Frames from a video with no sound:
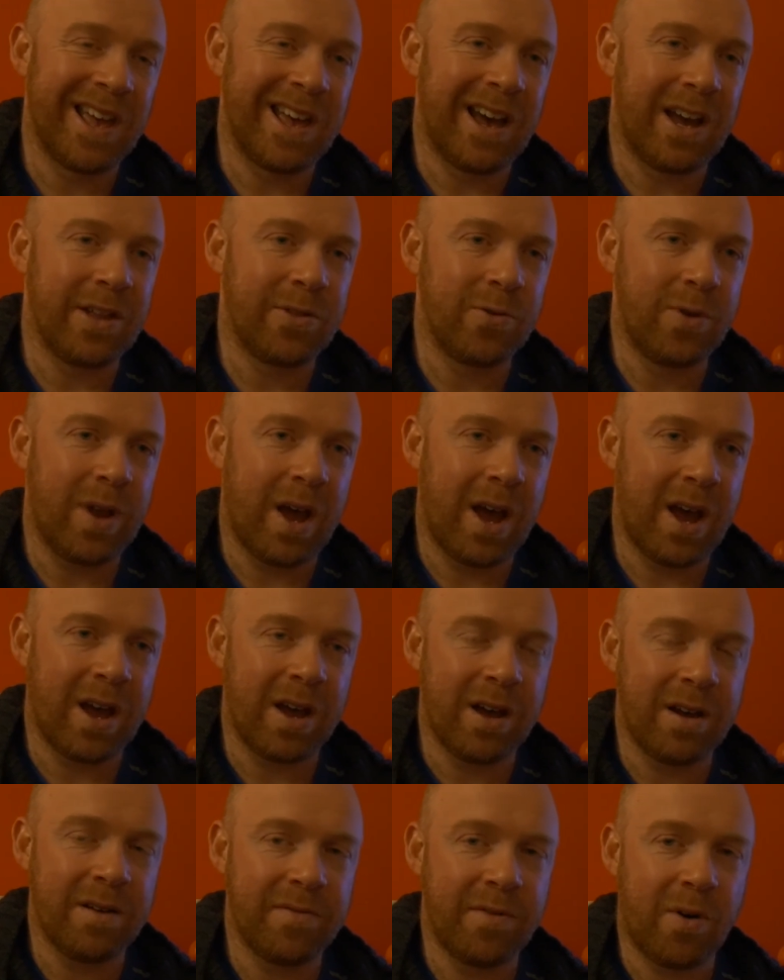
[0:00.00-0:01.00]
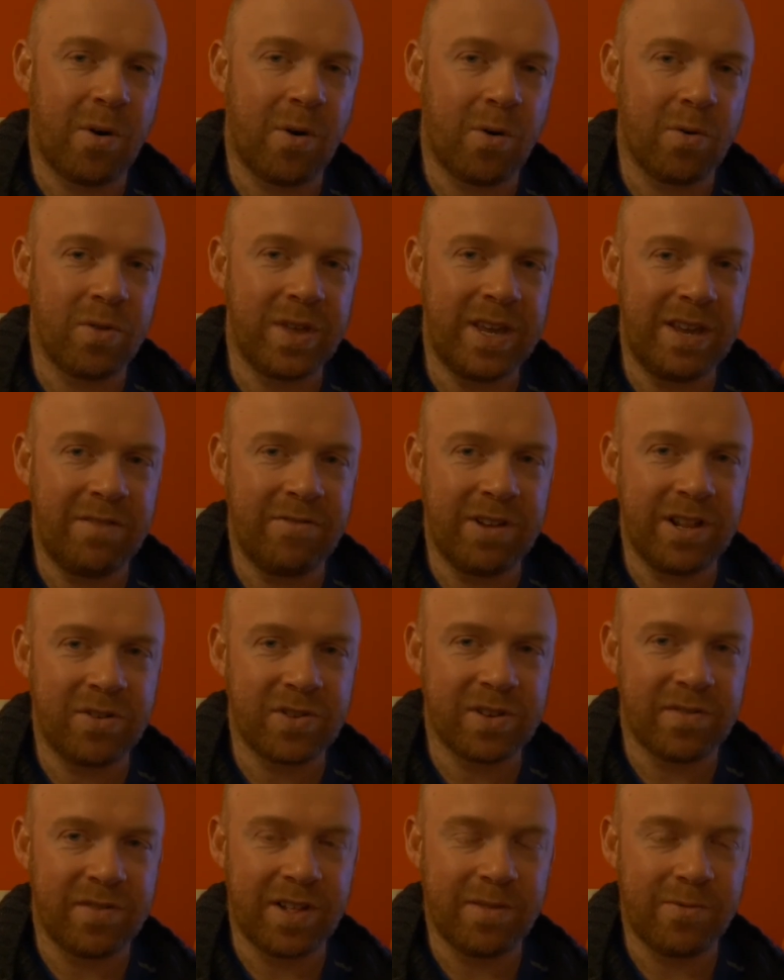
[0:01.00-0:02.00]
I don't have all the
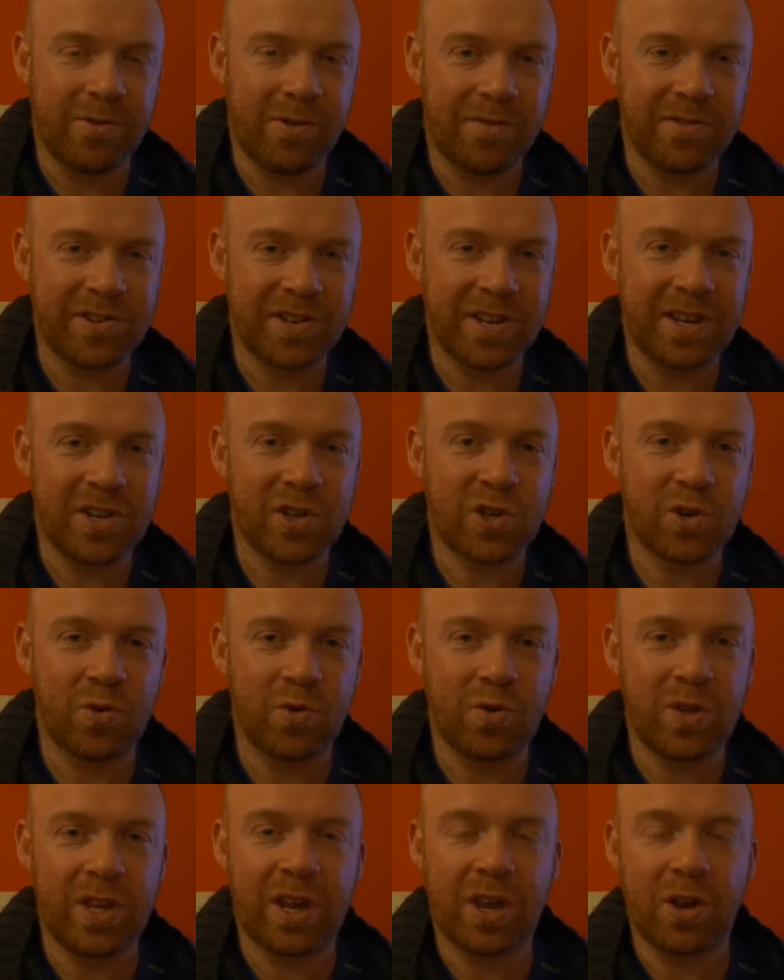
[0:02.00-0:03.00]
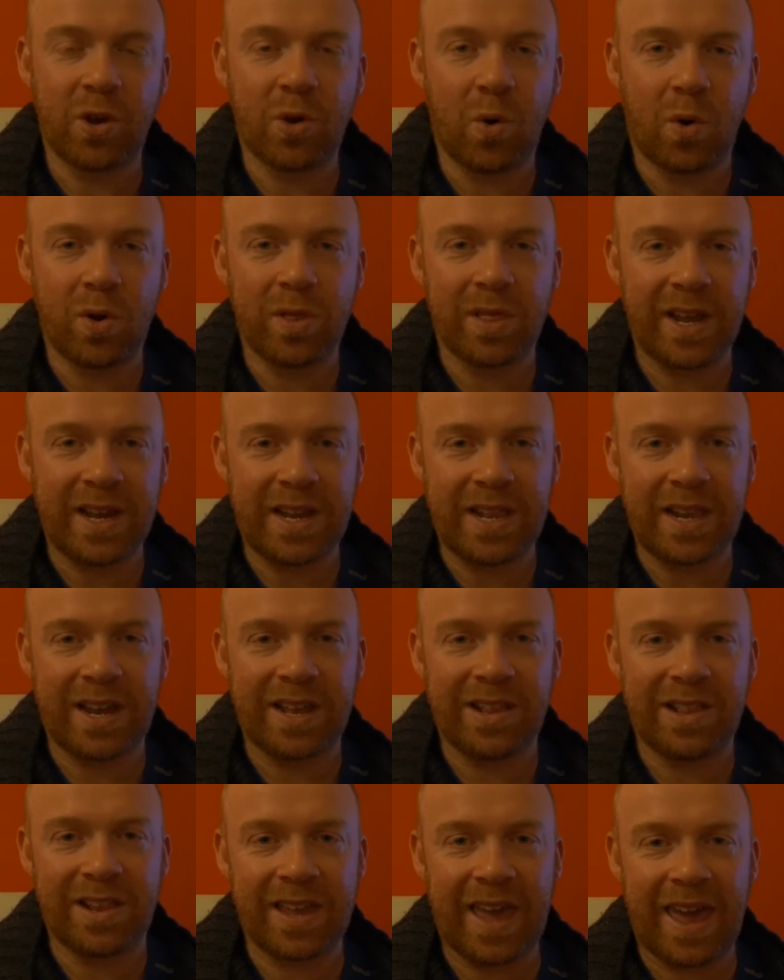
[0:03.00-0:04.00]
e-readers available obviously, so you can go online
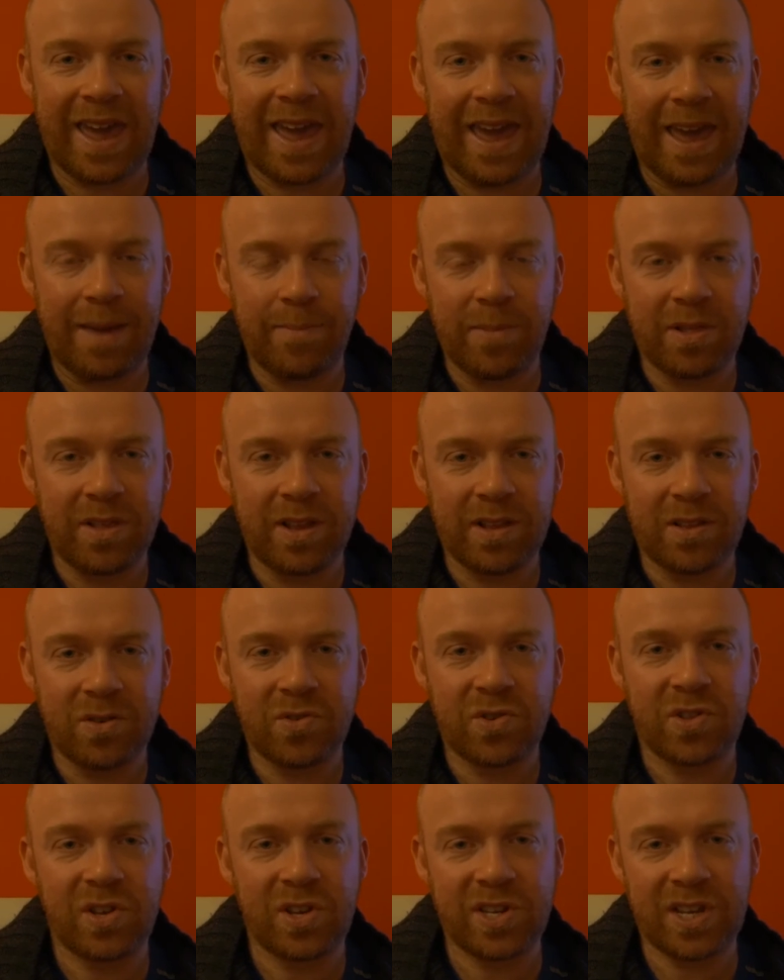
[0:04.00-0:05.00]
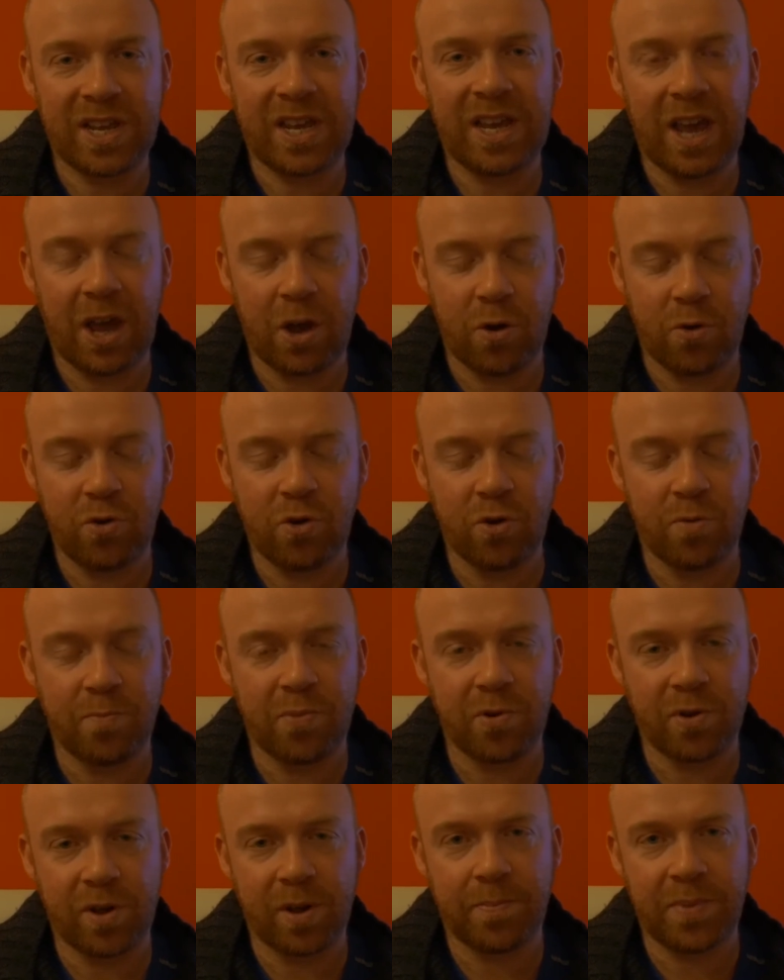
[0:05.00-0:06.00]
and get emulators to see how your
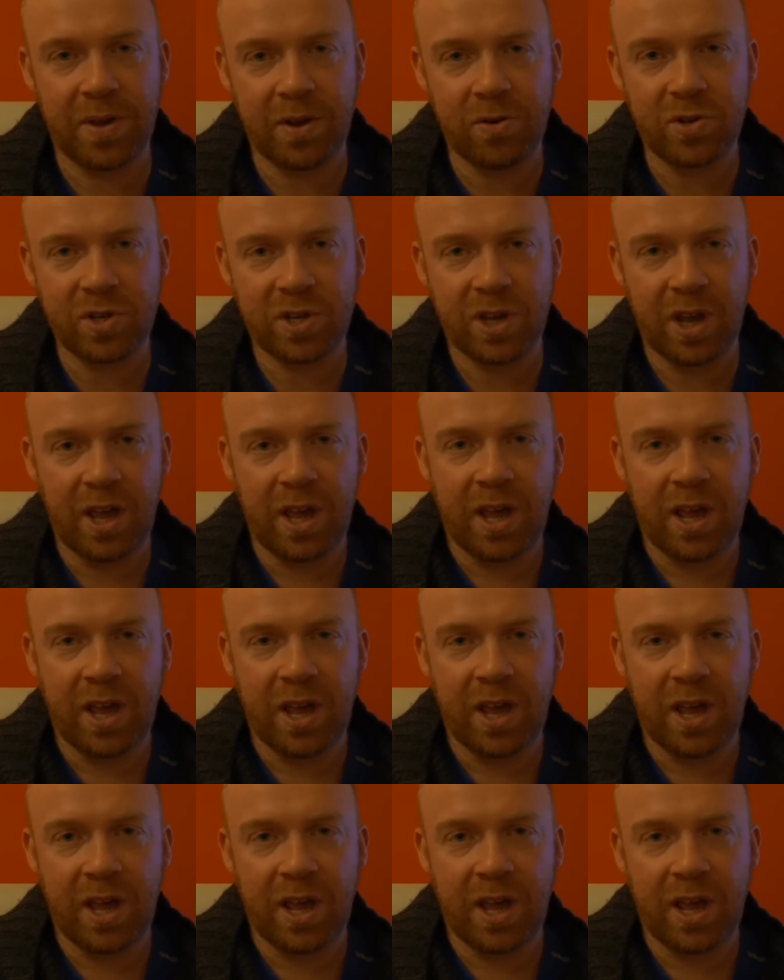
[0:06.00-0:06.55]
book appears.